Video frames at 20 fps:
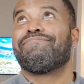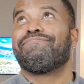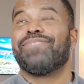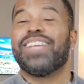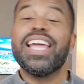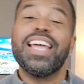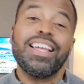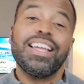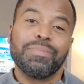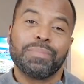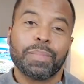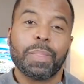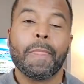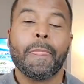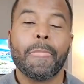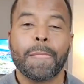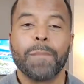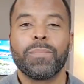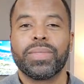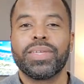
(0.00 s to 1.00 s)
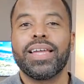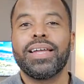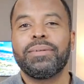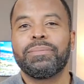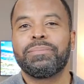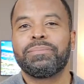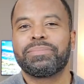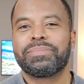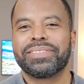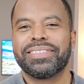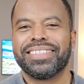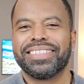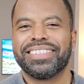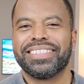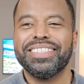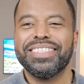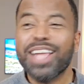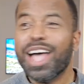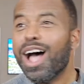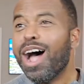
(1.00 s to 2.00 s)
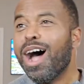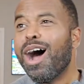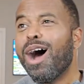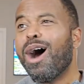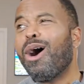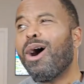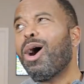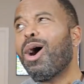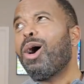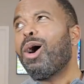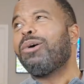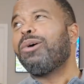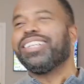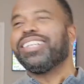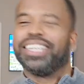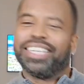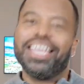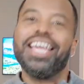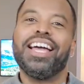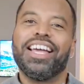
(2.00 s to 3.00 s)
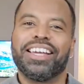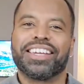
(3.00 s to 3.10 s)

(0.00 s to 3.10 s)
Yeah, yeah. No, yeah.